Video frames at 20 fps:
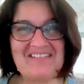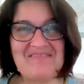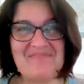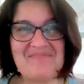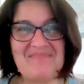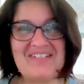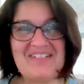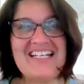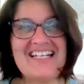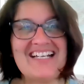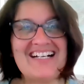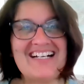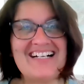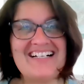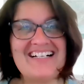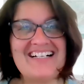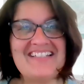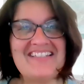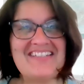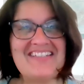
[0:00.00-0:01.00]

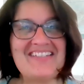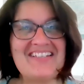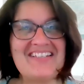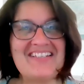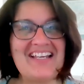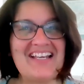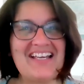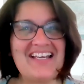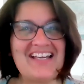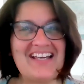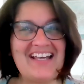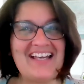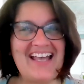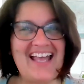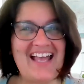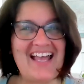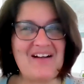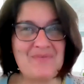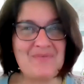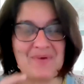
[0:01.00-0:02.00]
Because
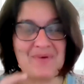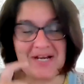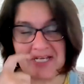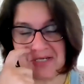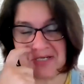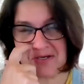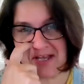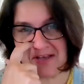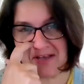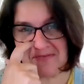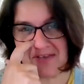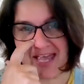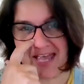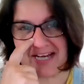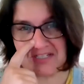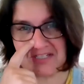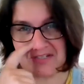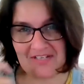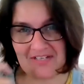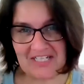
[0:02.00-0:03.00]
when you have
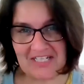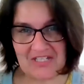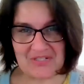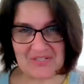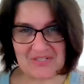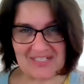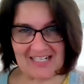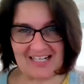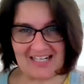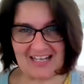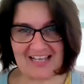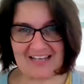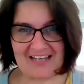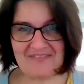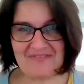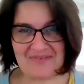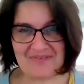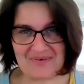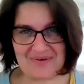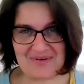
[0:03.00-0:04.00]
activated your life
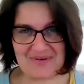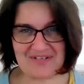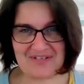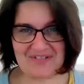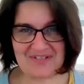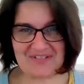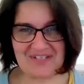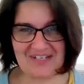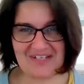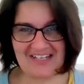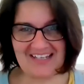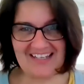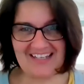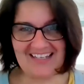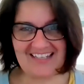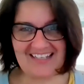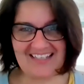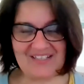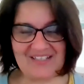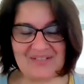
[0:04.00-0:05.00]
force,
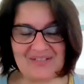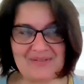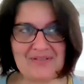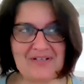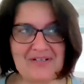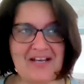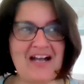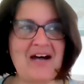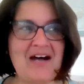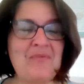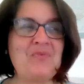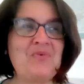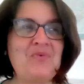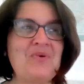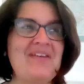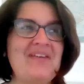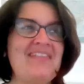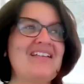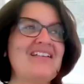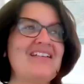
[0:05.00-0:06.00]
you come
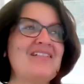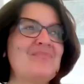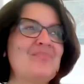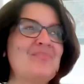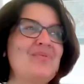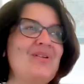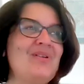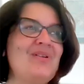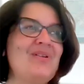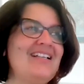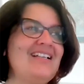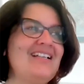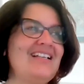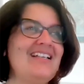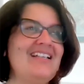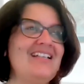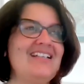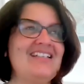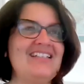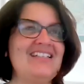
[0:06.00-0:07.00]
with a
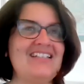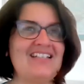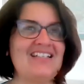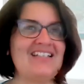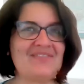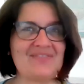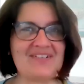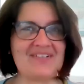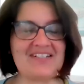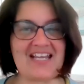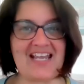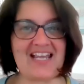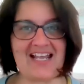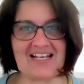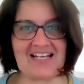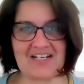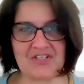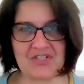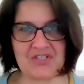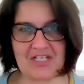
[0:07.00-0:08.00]
completely different
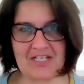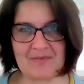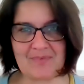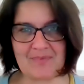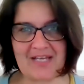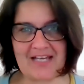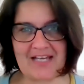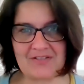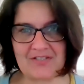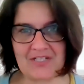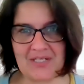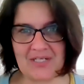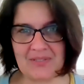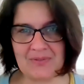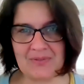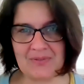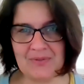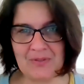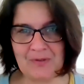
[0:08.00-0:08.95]
energy about you.